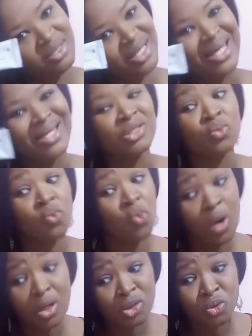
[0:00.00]
Like it
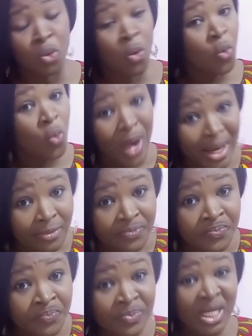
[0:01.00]
worked so well.
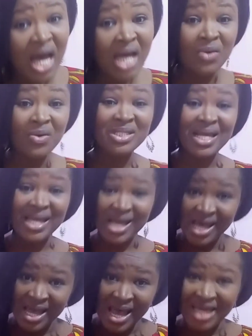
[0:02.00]
And I was like,
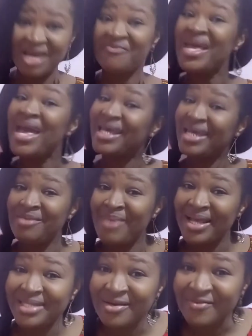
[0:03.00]
and I've been here killing
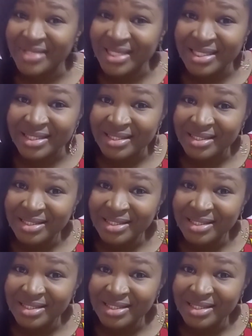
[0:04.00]
myself since.